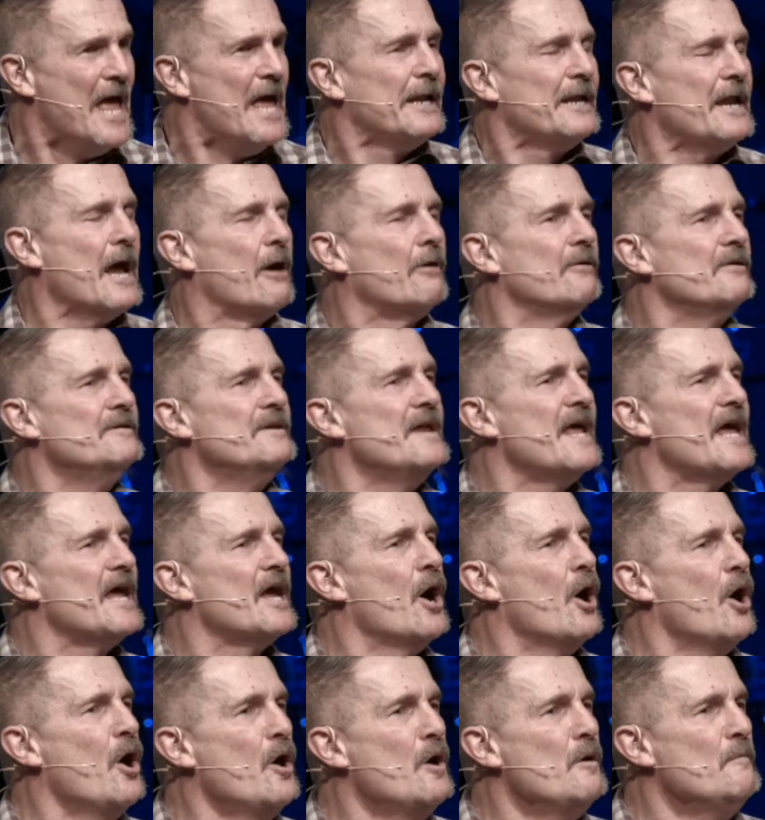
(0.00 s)
Now,
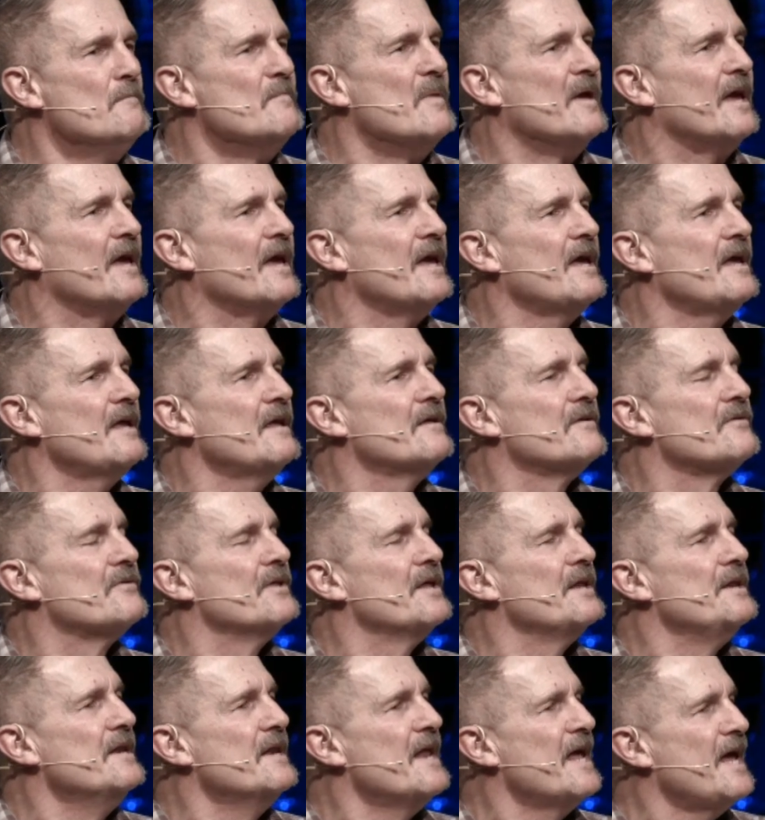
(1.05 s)
Naomi,
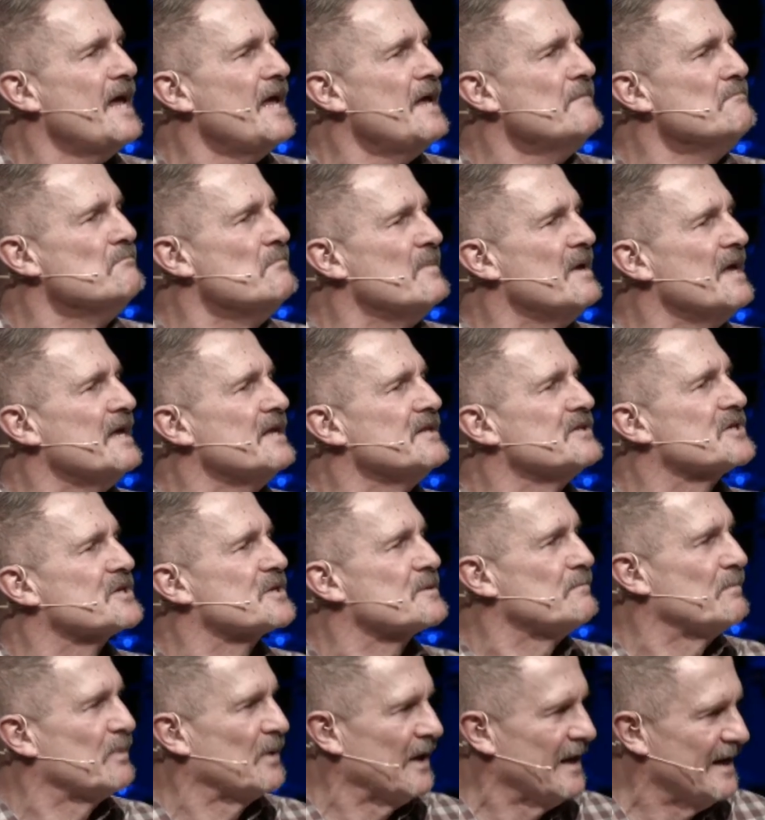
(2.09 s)
the name
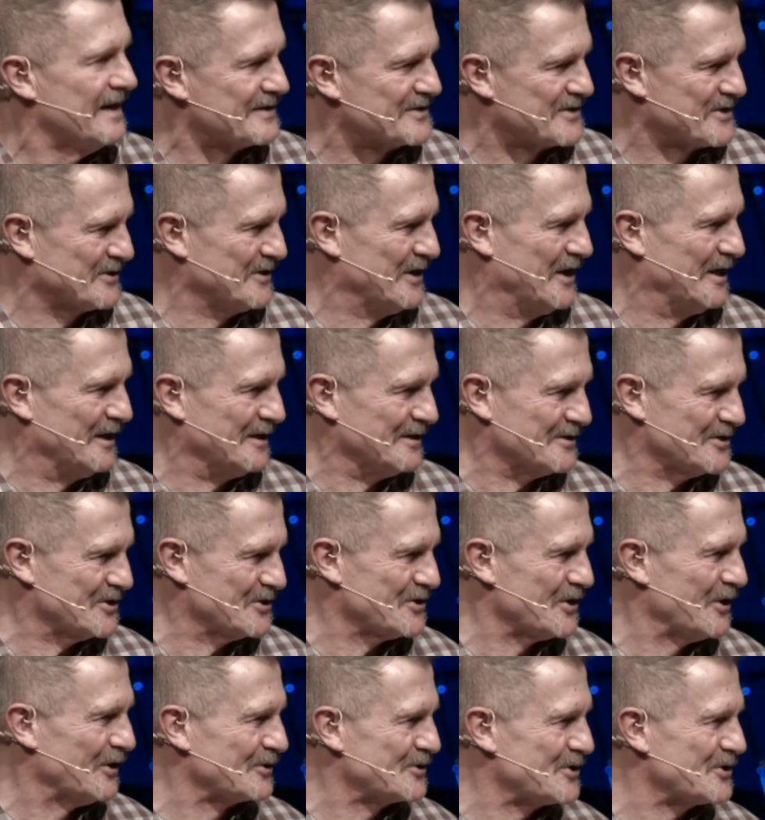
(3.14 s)
means pleasant.
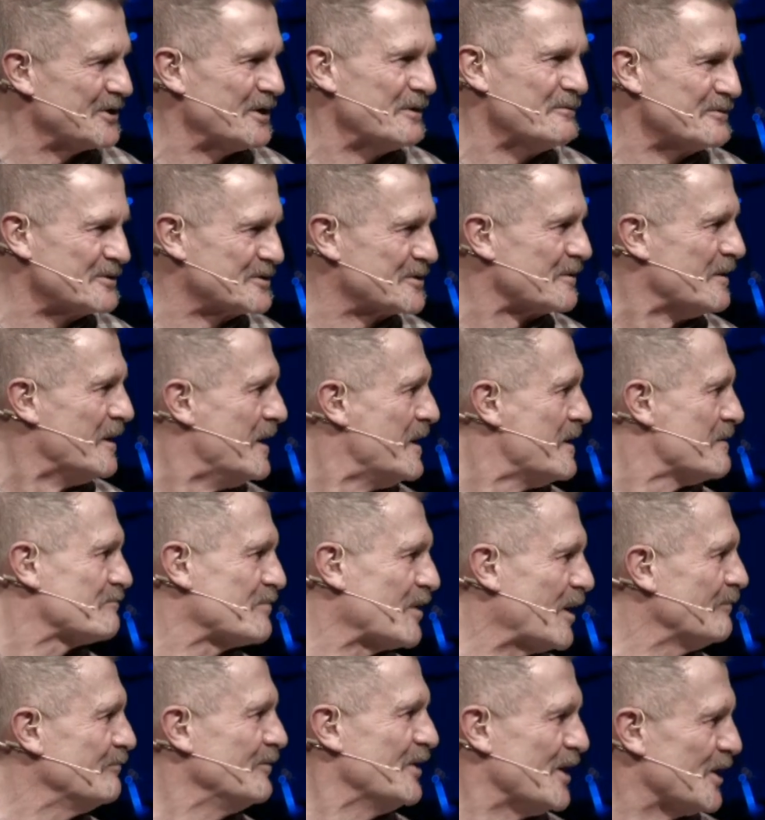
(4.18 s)
So she was
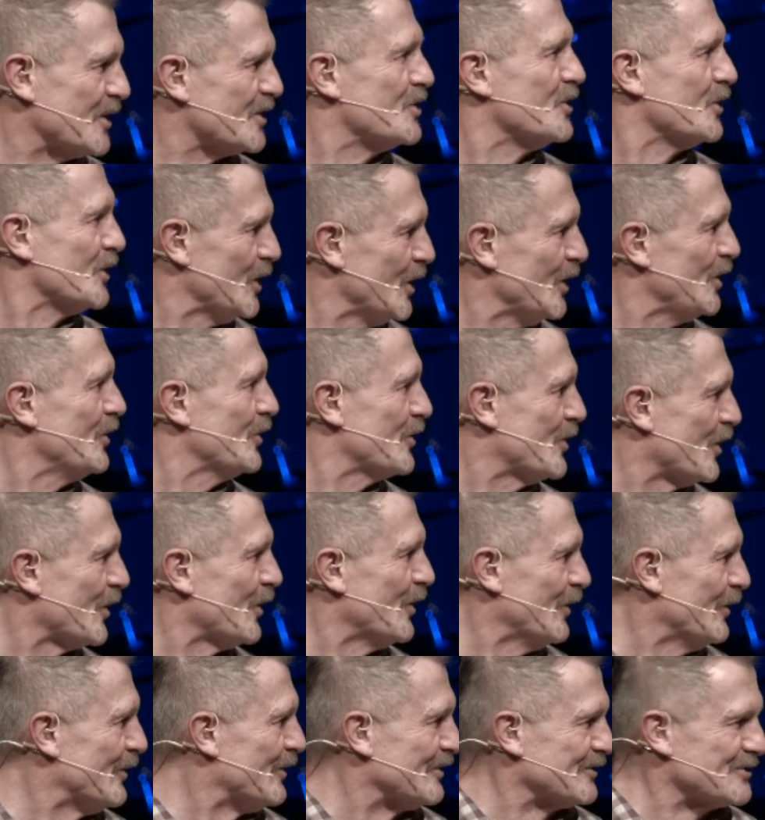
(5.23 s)
probably a good little
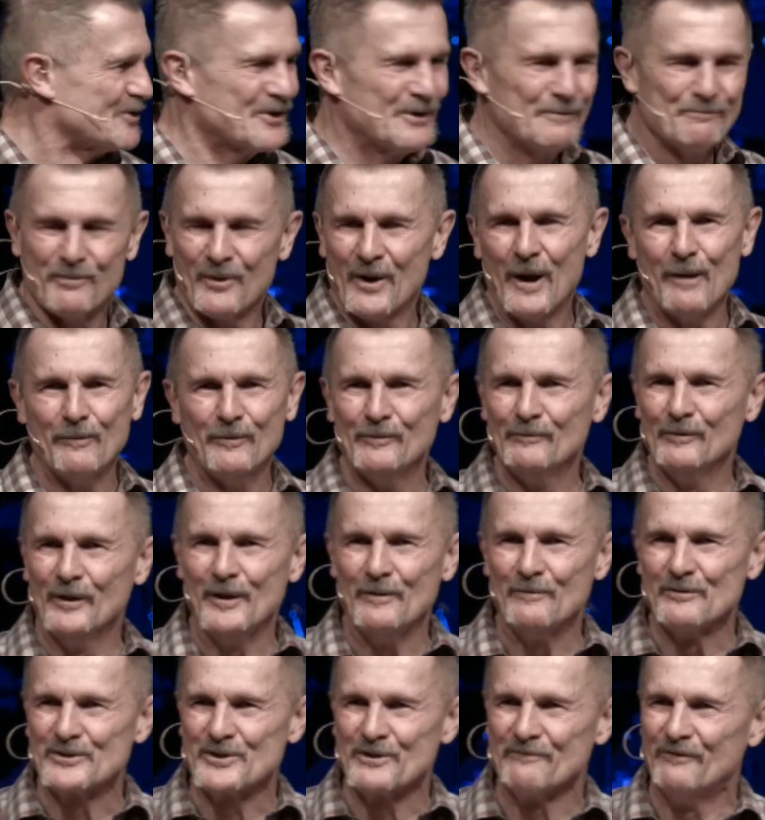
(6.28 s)
girl. She probably
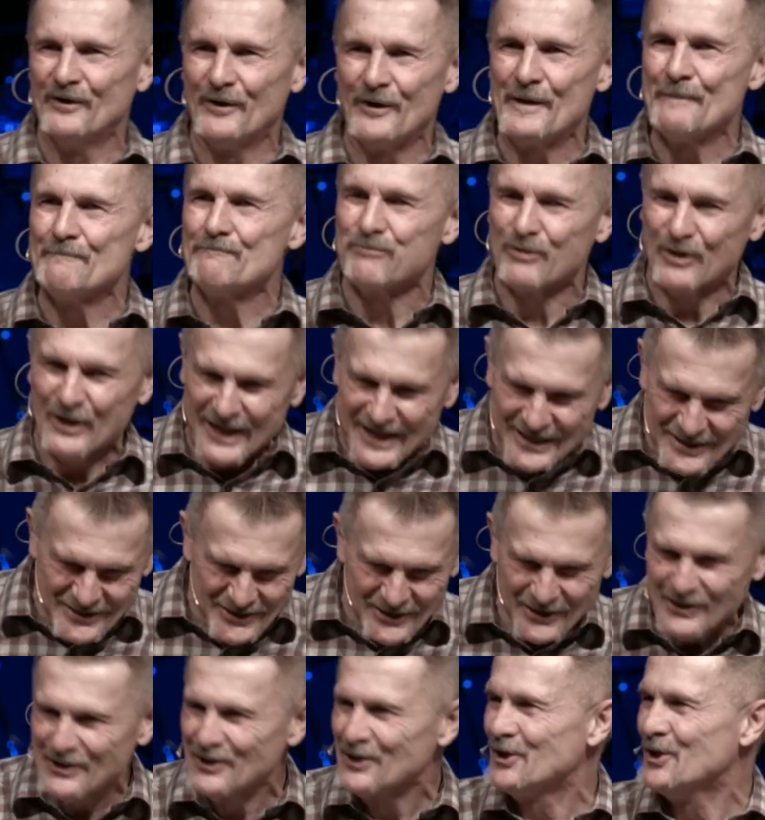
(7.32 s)
was a very
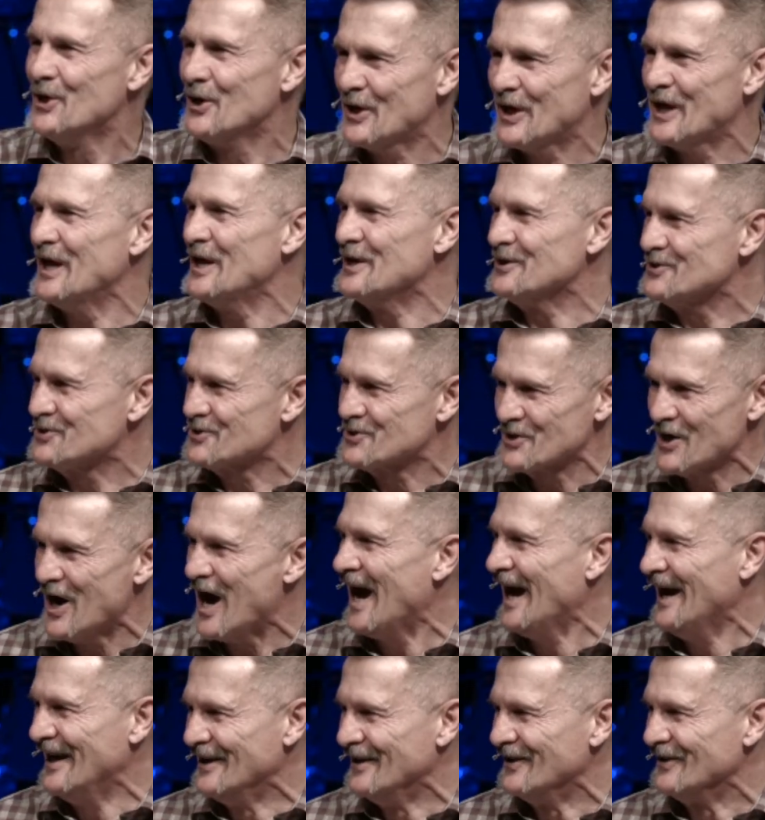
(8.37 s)
pleasant looking
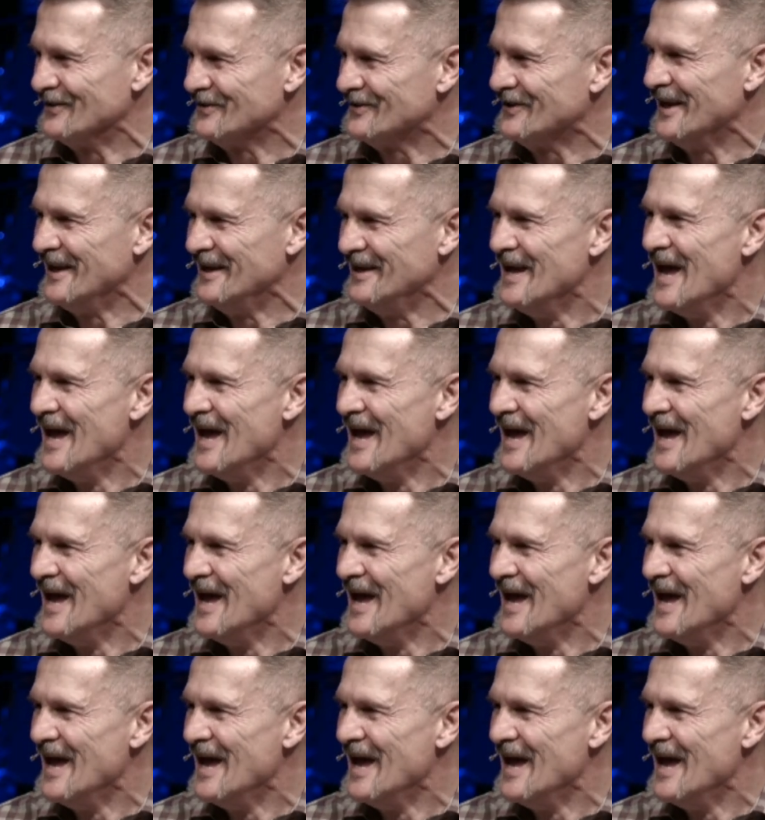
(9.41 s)
child.